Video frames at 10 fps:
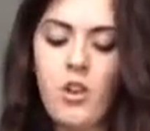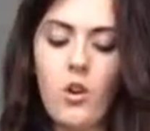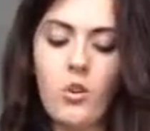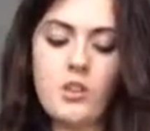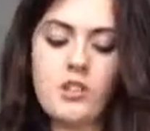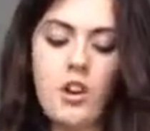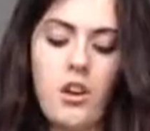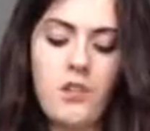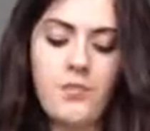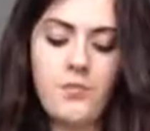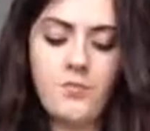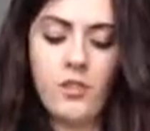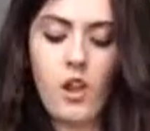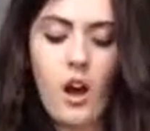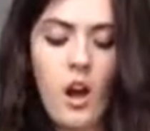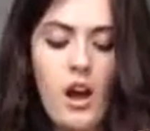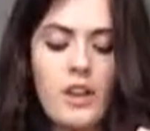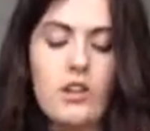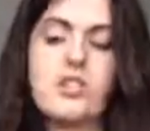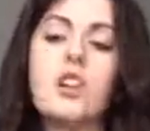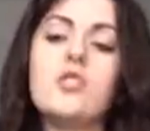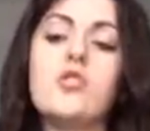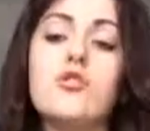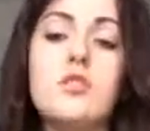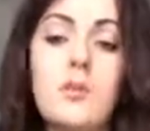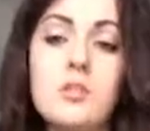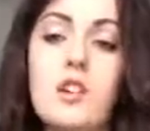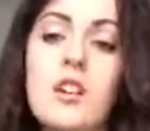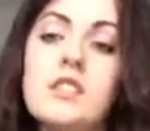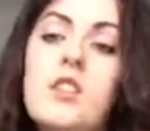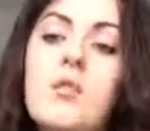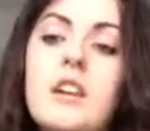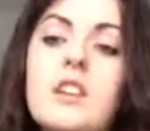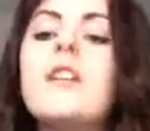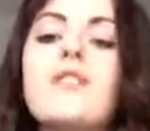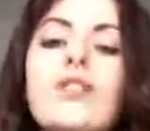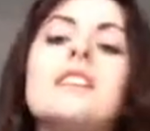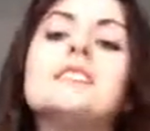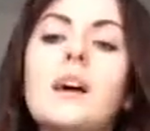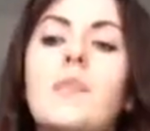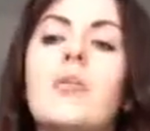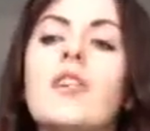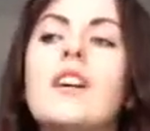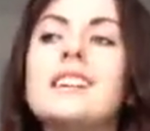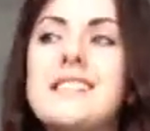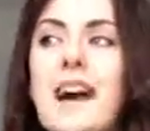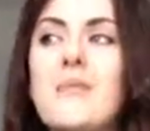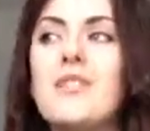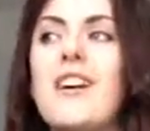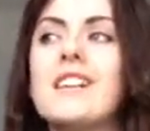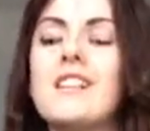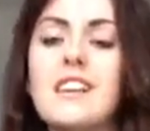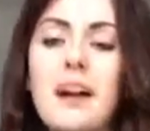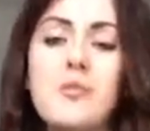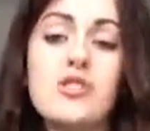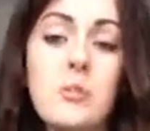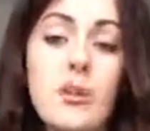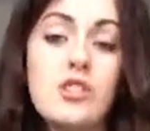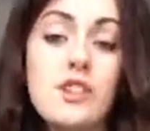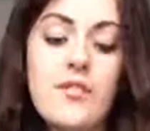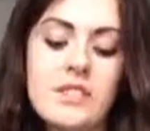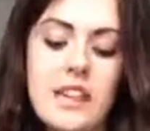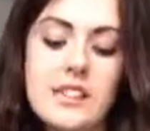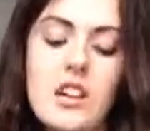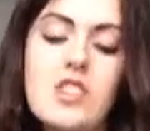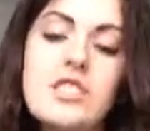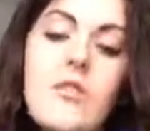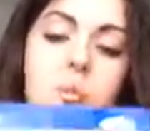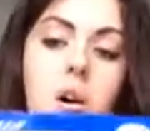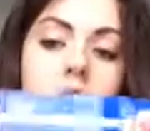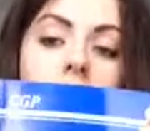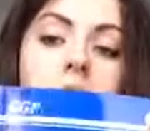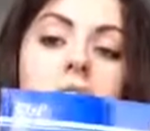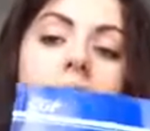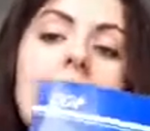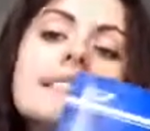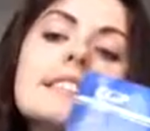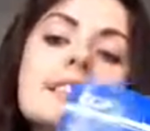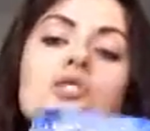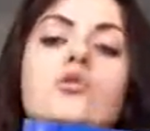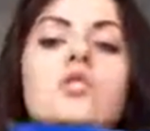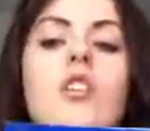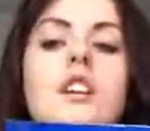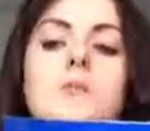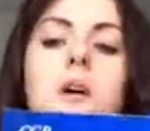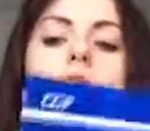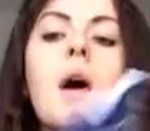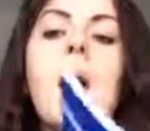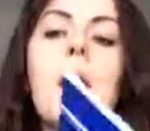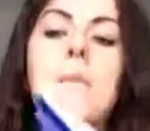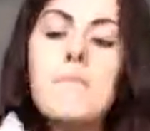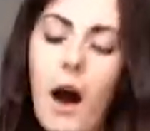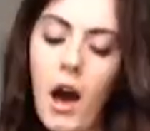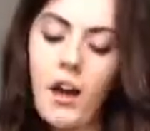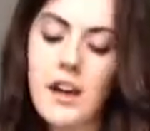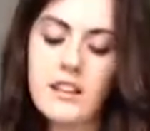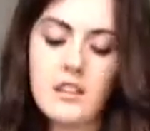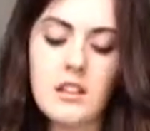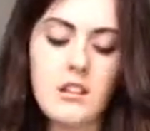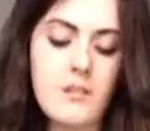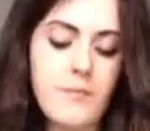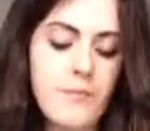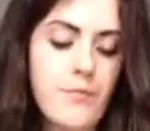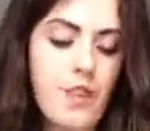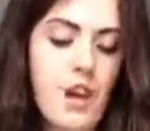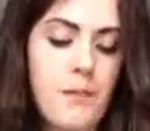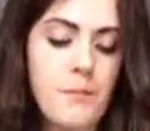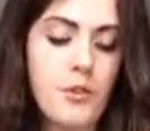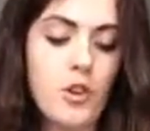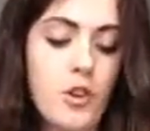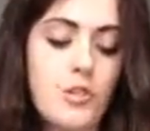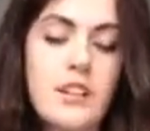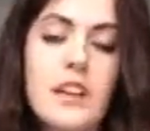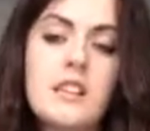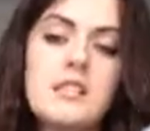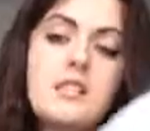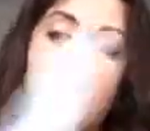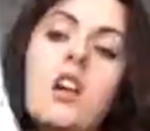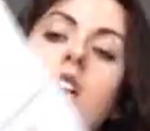Also, because I do double science, I don't need 3 separate exam guides like chemistry, biology, physics. I just have one. It's an additional science one, but in the context